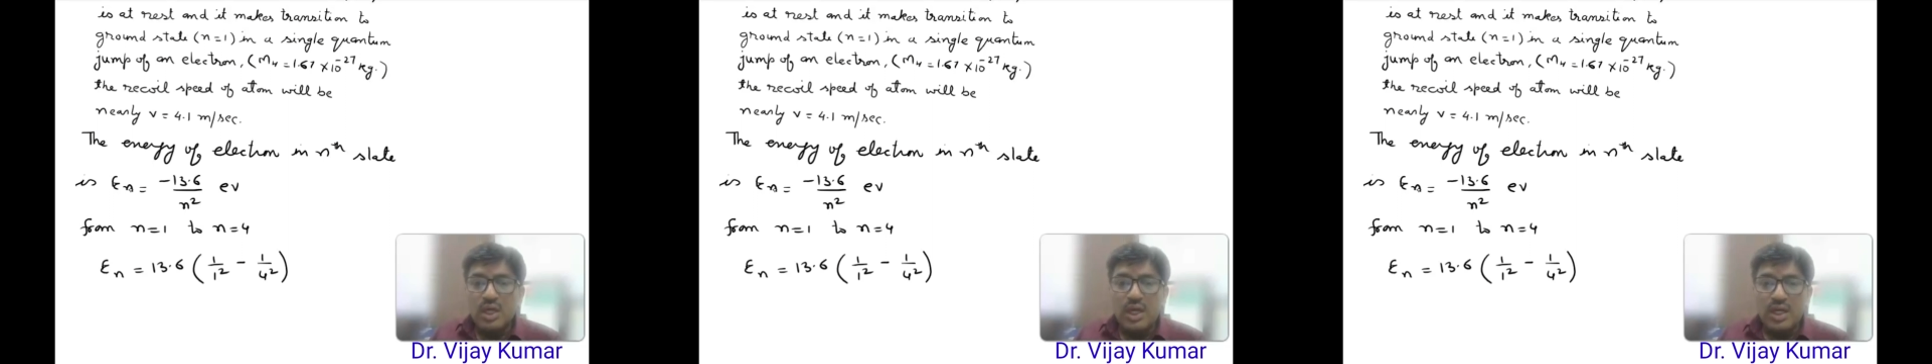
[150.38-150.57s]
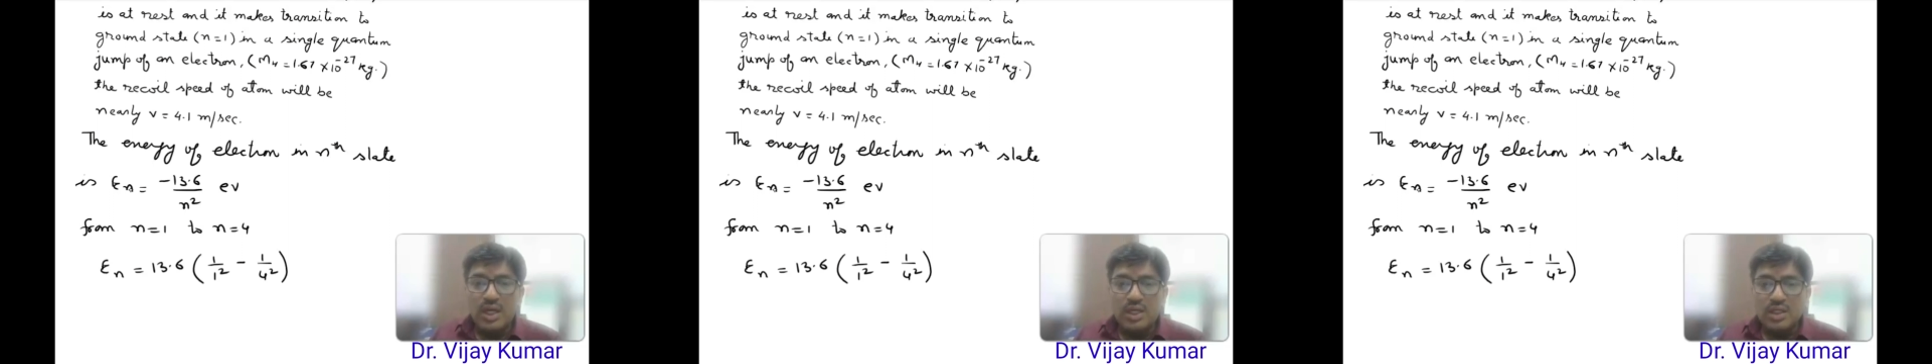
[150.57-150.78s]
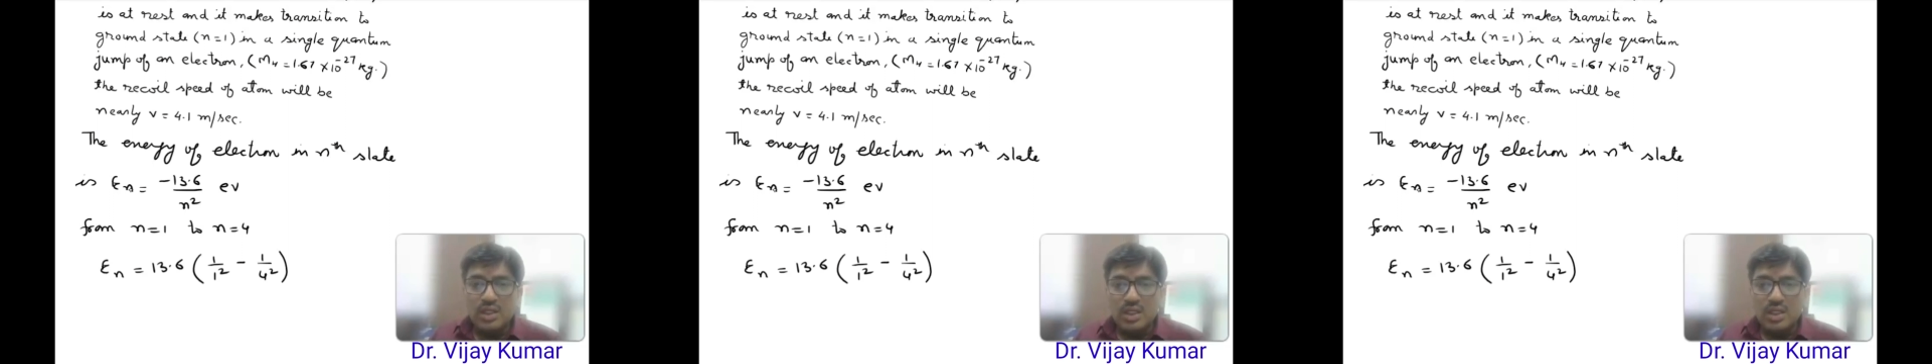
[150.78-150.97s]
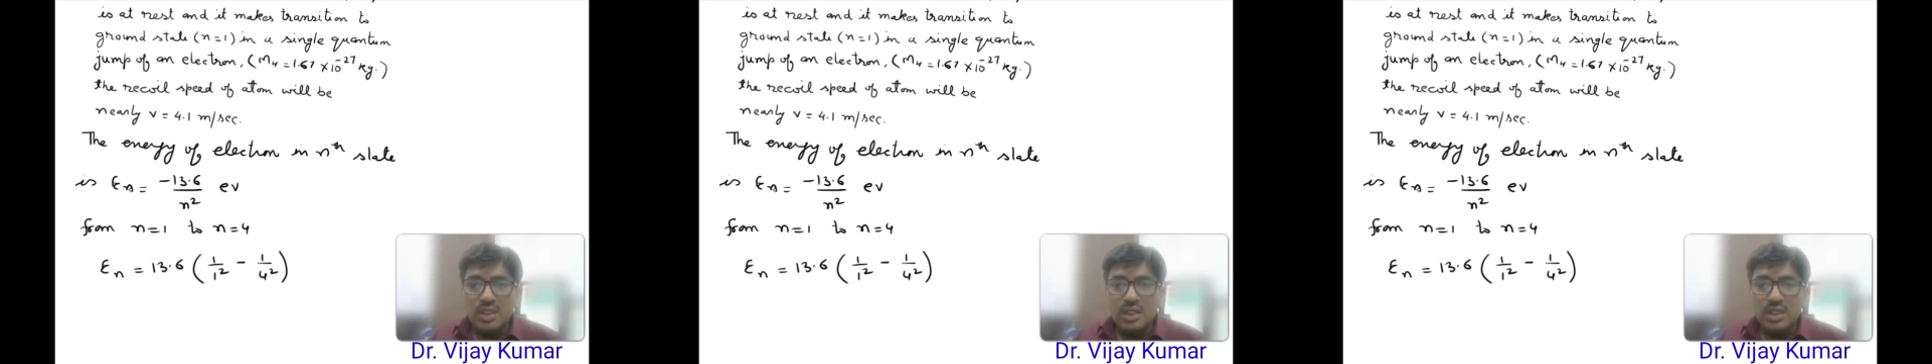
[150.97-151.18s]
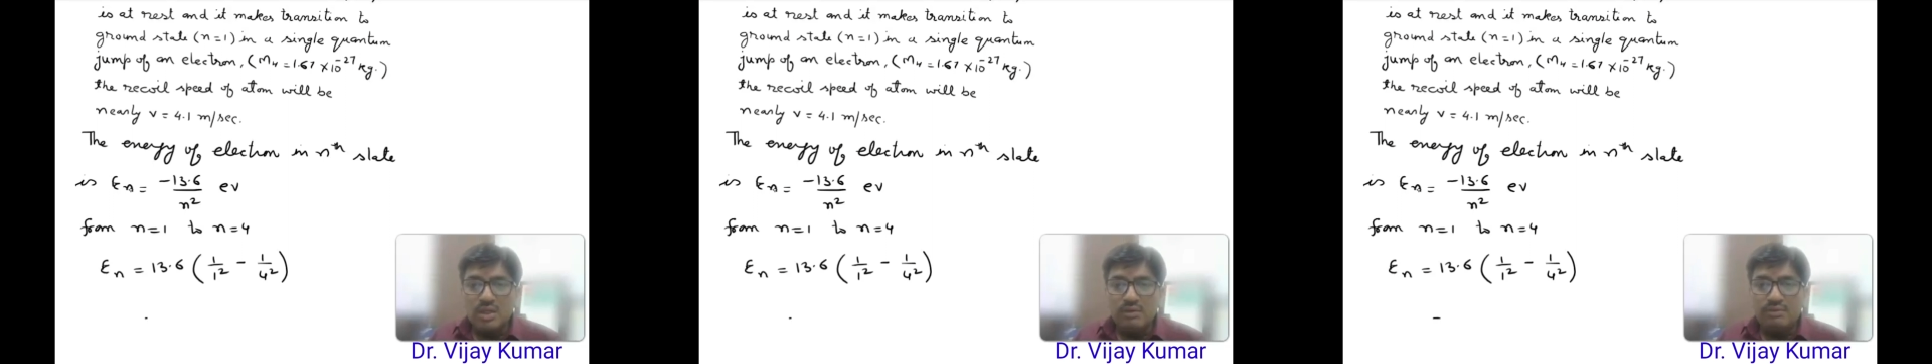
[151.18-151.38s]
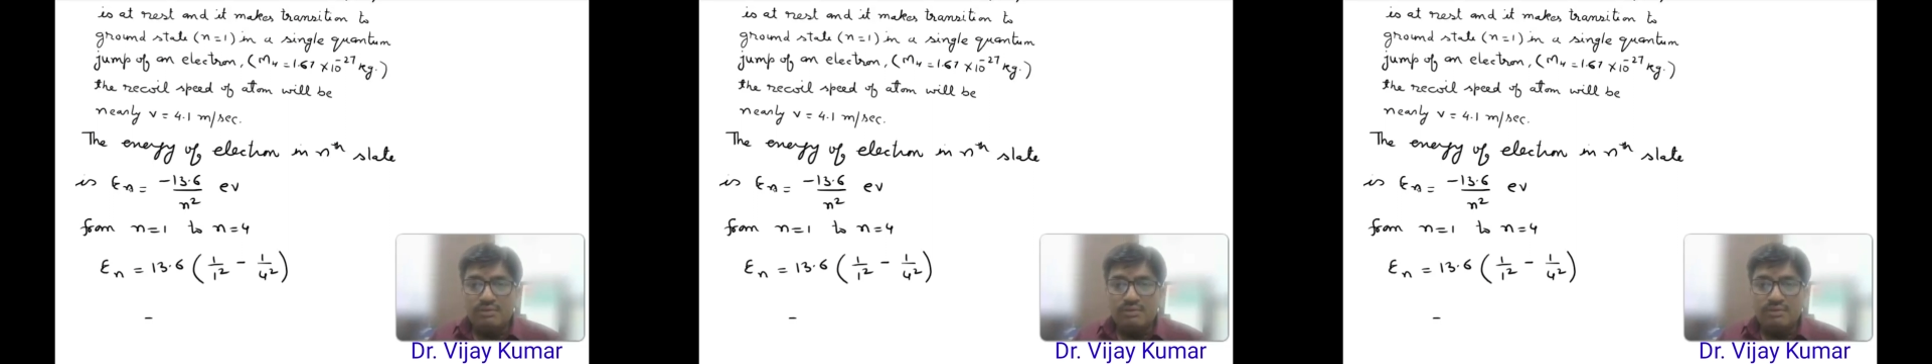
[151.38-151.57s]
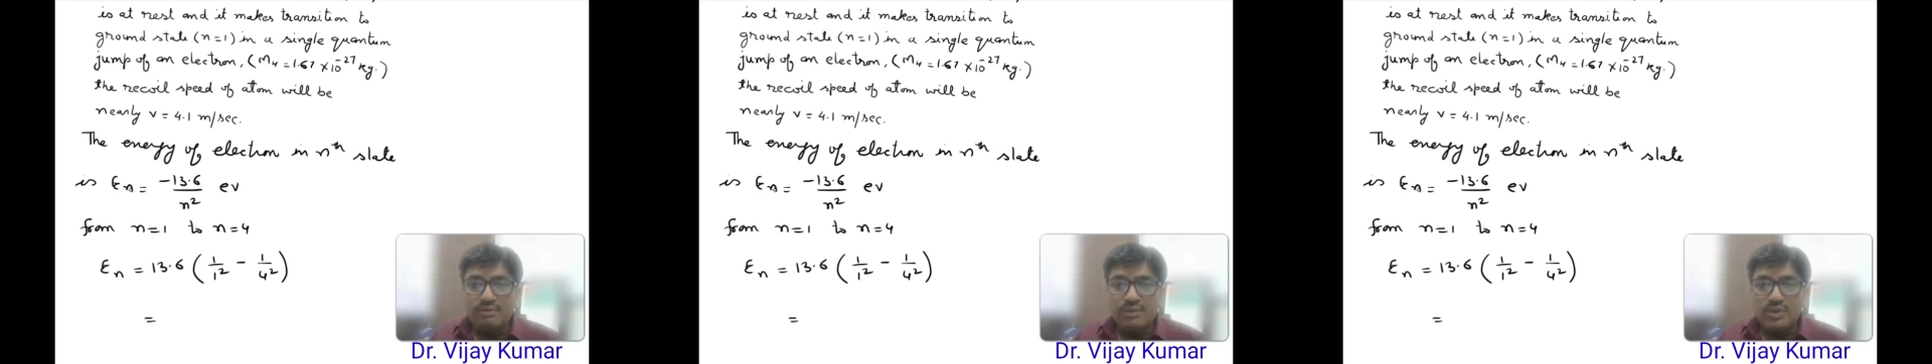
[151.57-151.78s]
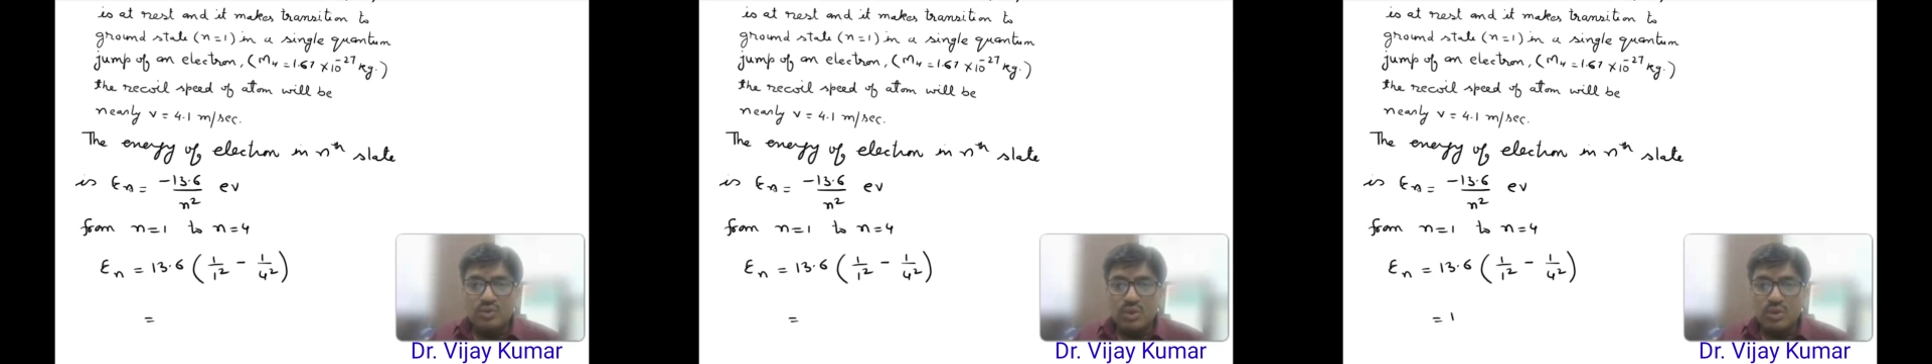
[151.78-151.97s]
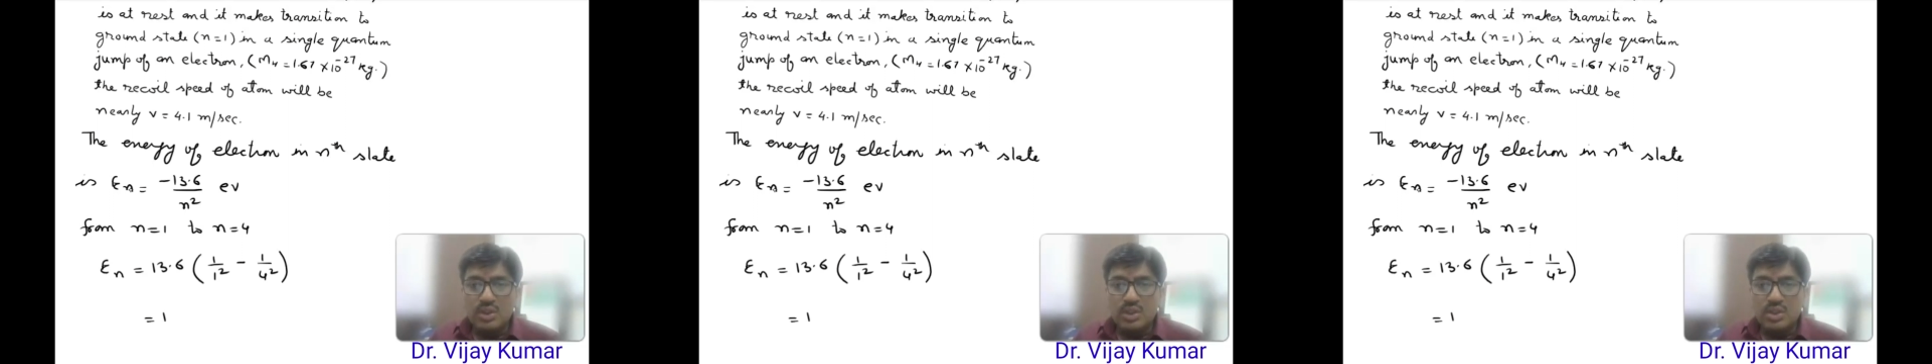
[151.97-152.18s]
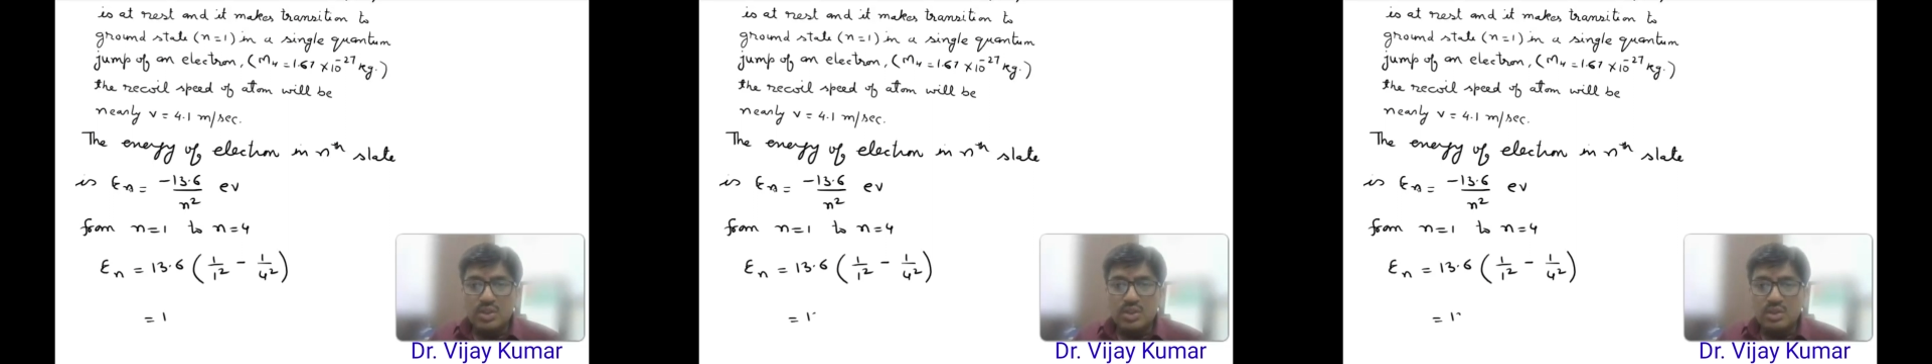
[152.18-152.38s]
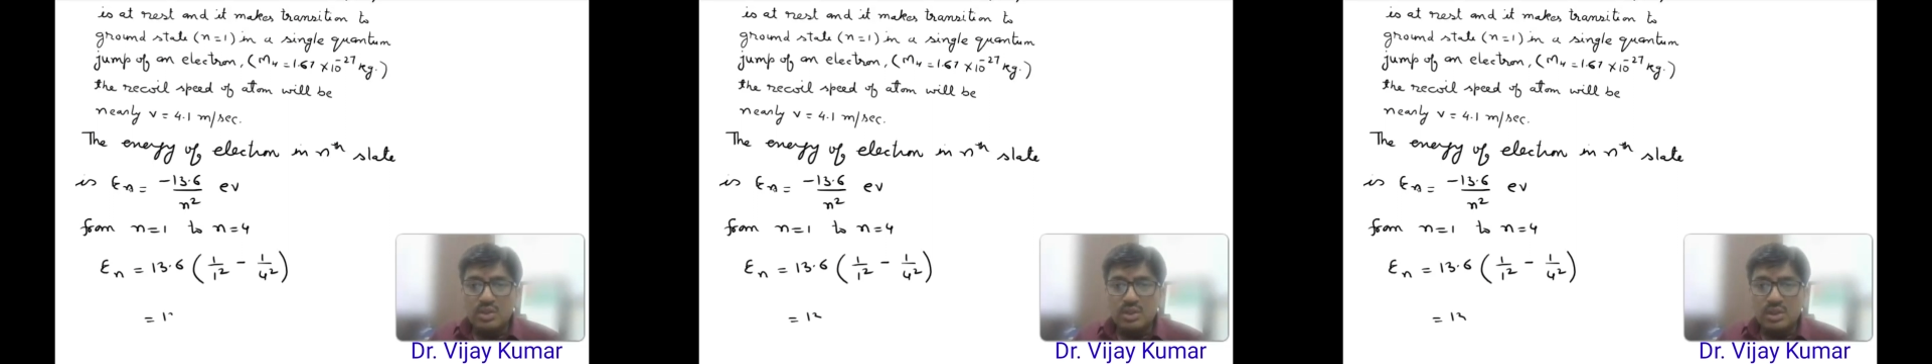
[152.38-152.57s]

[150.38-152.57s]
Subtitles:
And if we solve it,